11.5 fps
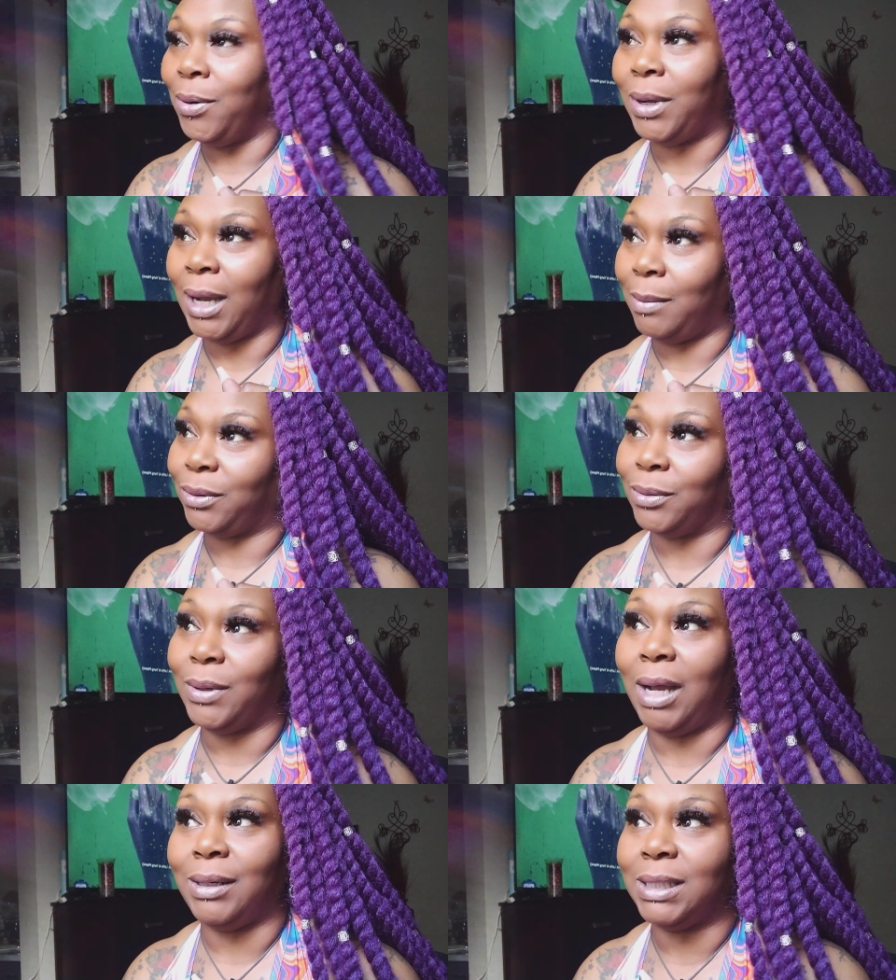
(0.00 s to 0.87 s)
come
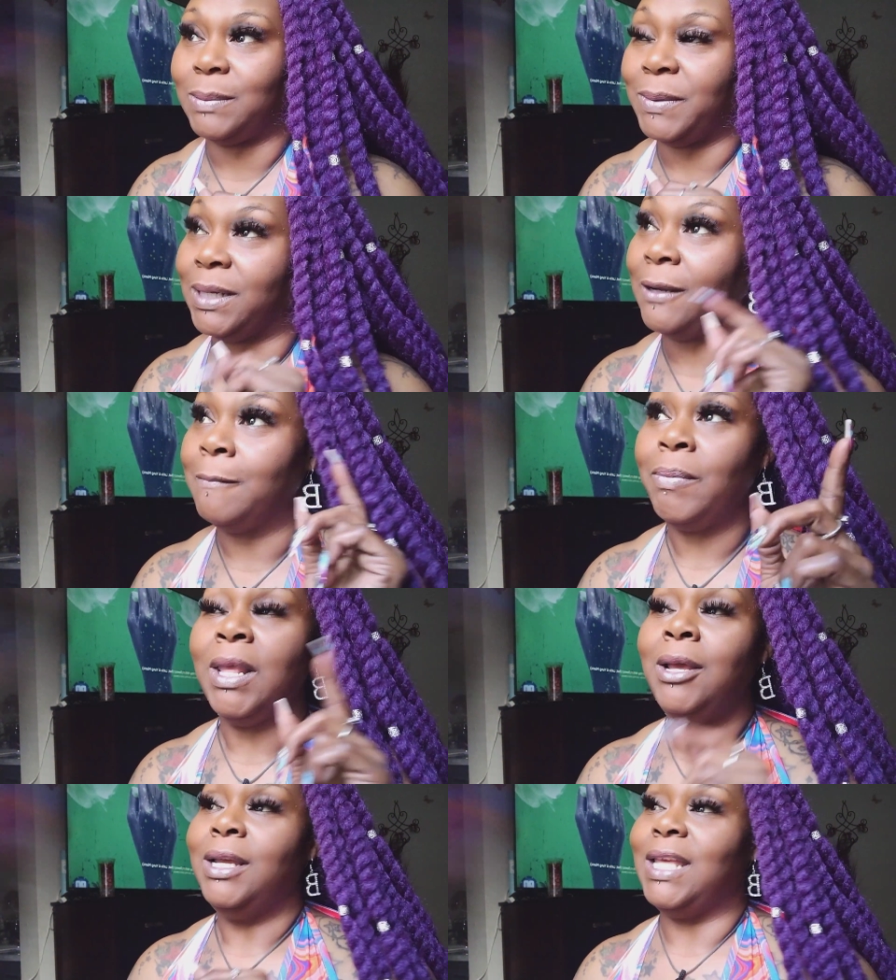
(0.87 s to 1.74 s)
through holy spirit
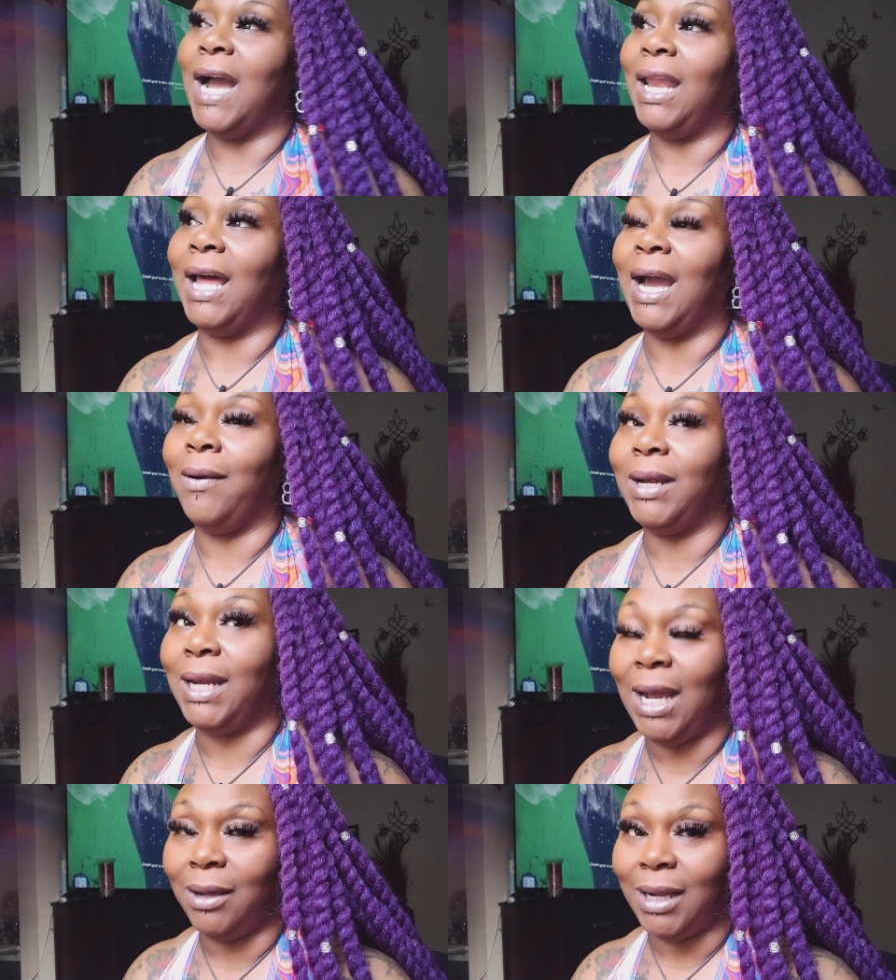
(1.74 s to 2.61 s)
y'all
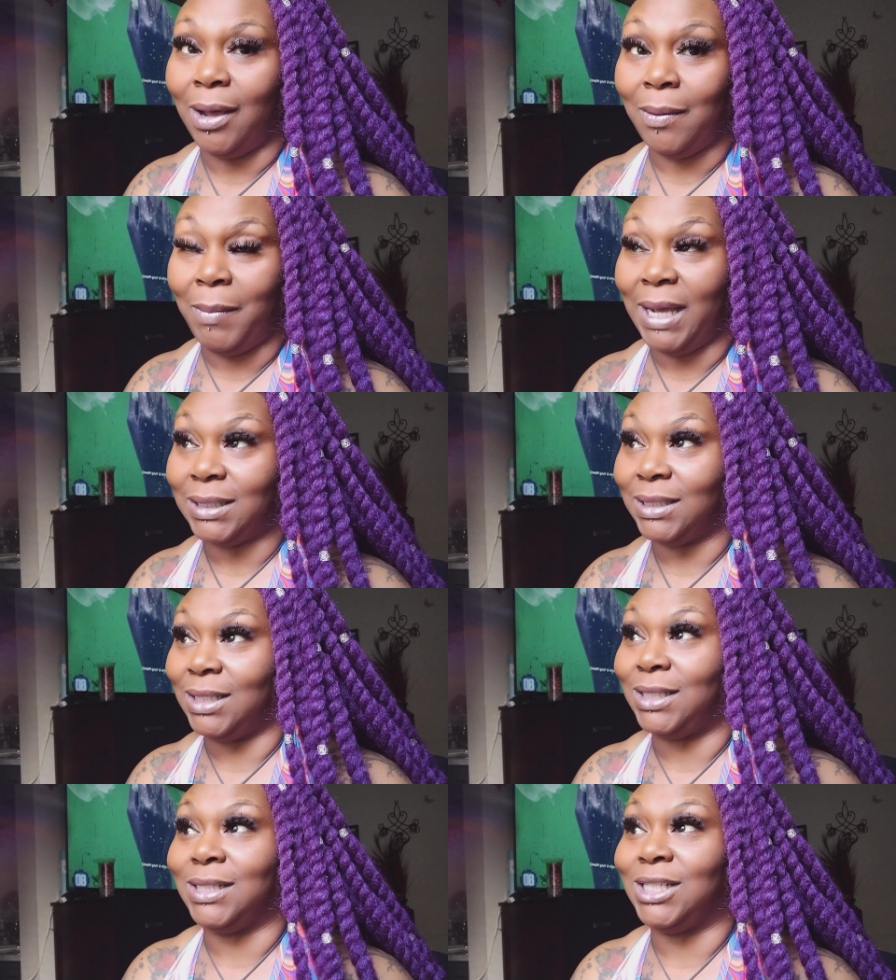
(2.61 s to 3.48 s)
already know though the
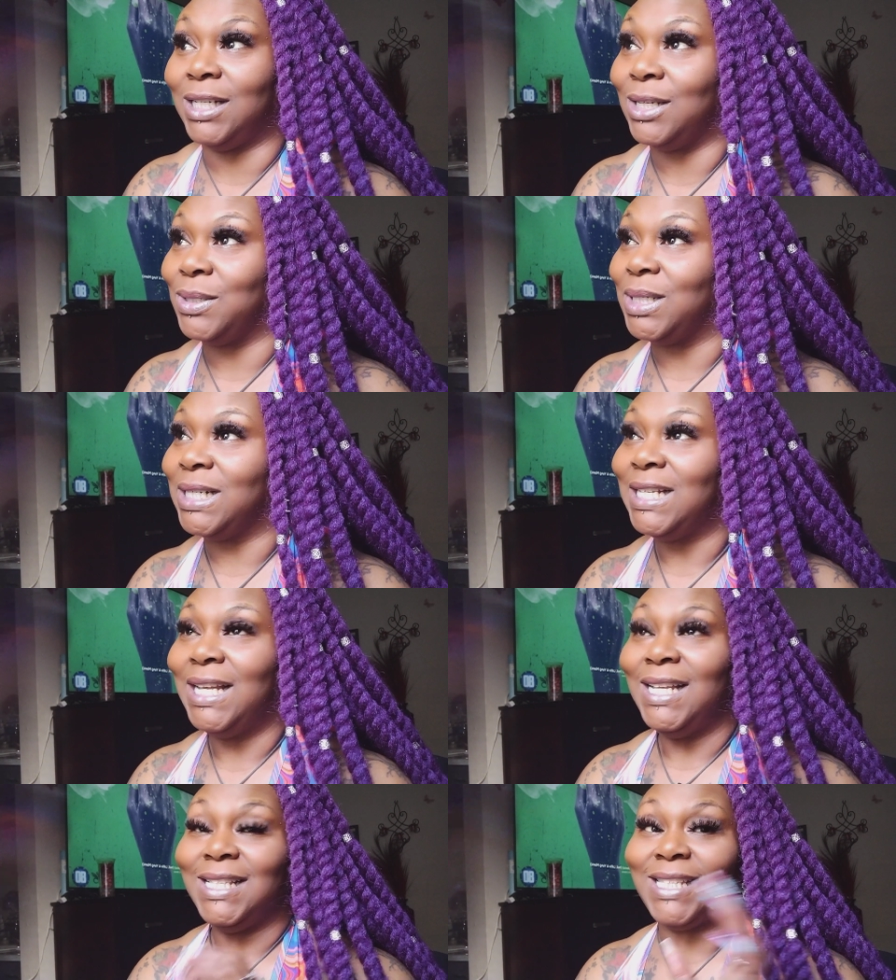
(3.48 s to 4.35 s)
messages are general
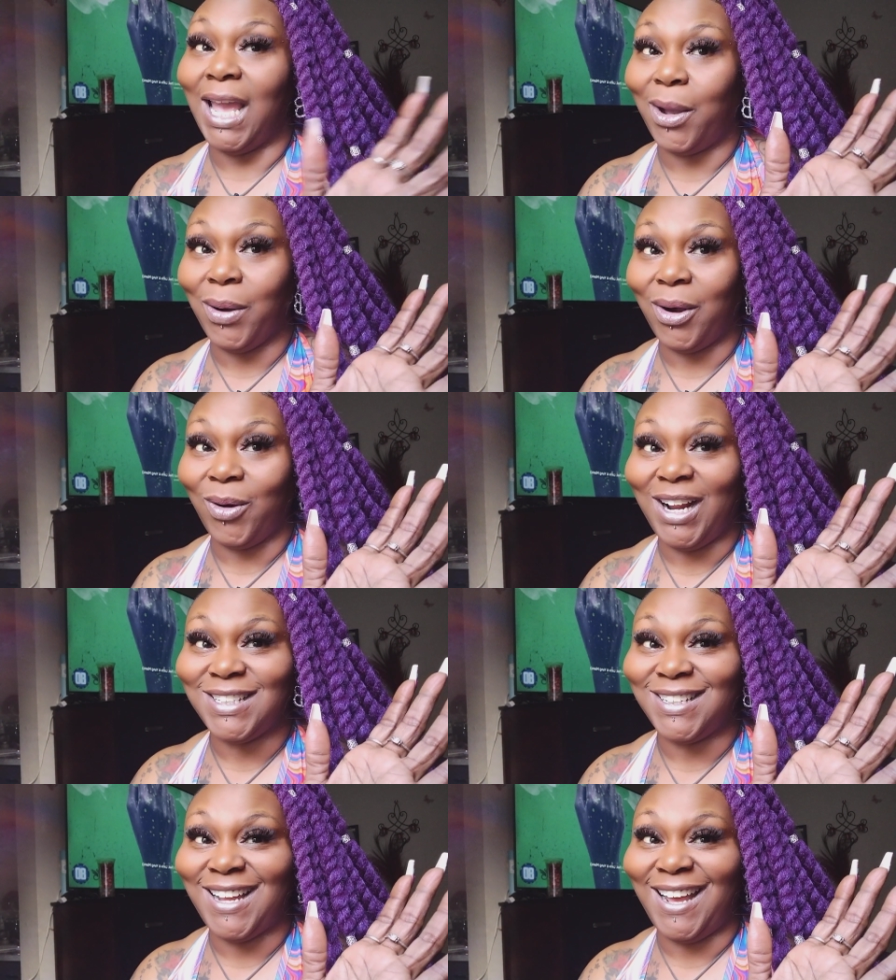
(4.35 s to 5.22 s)
take what
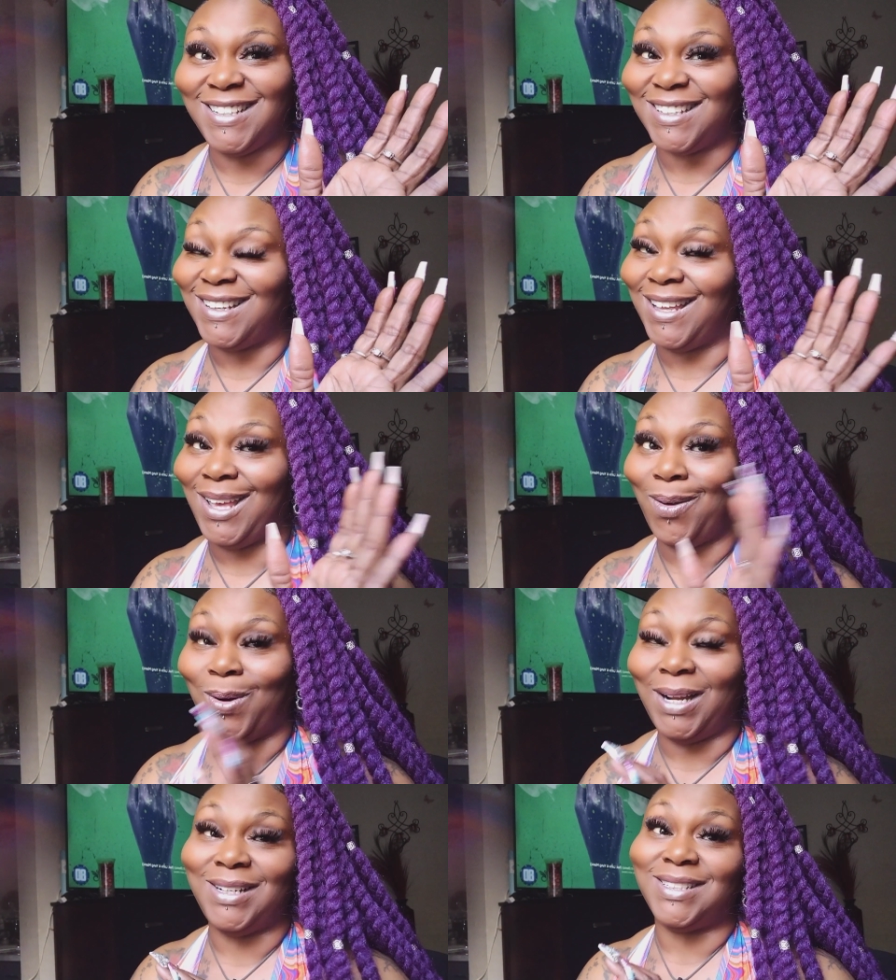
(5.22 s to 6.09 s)
resonates and leave
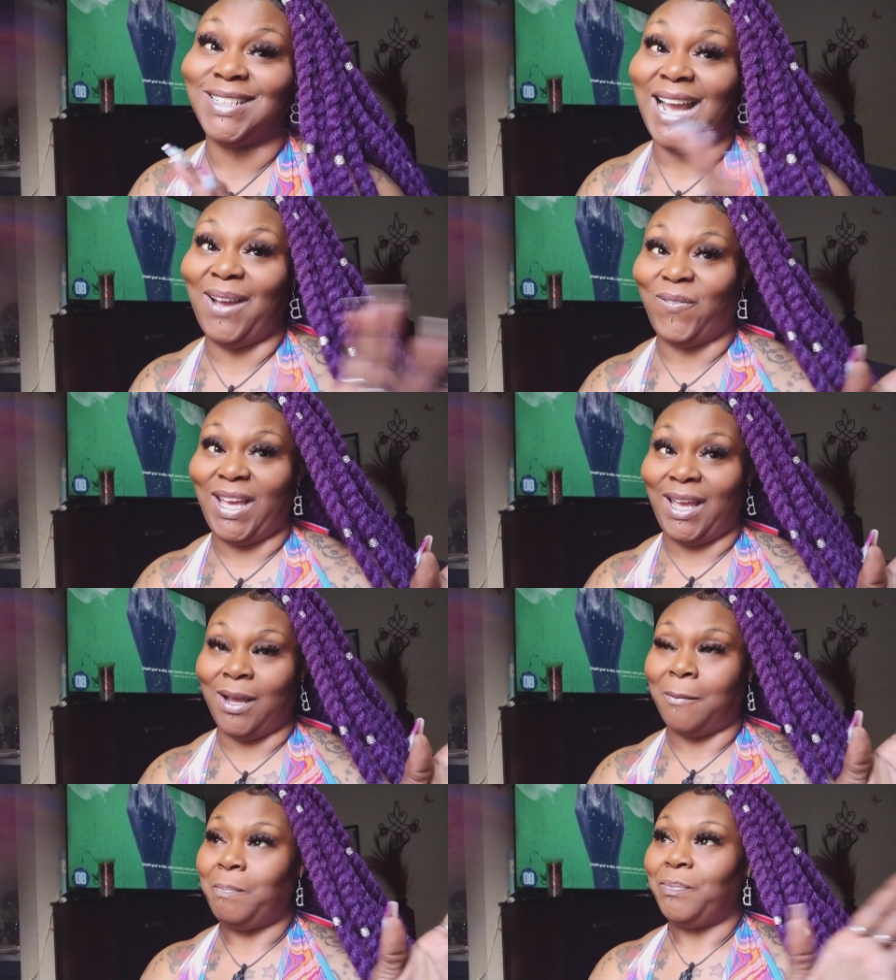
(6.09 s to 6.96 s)
what does not
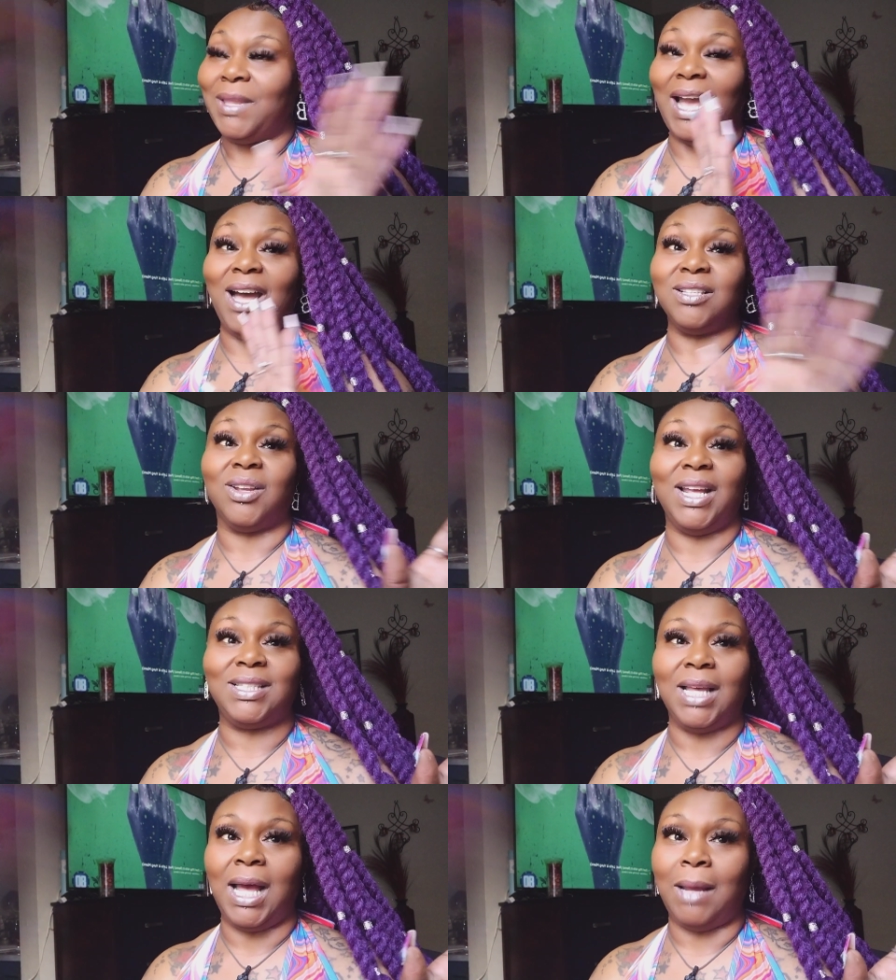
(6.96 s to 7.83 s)
fam also,
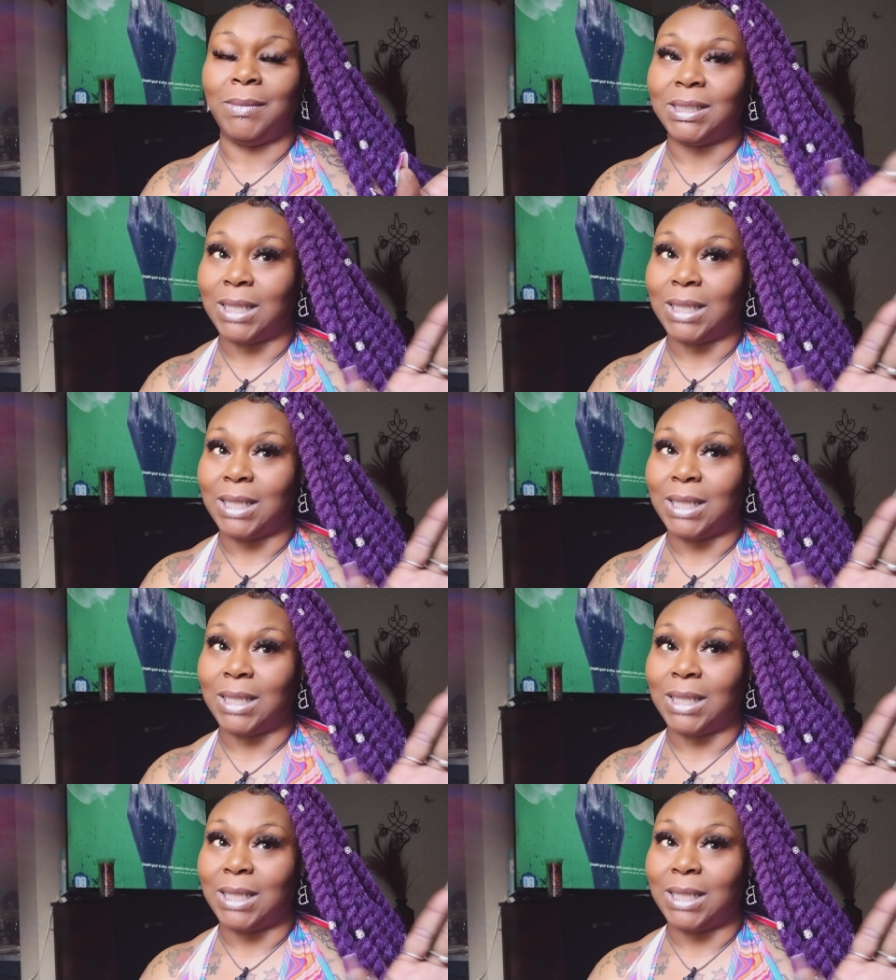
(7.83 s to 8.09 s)
they timeless.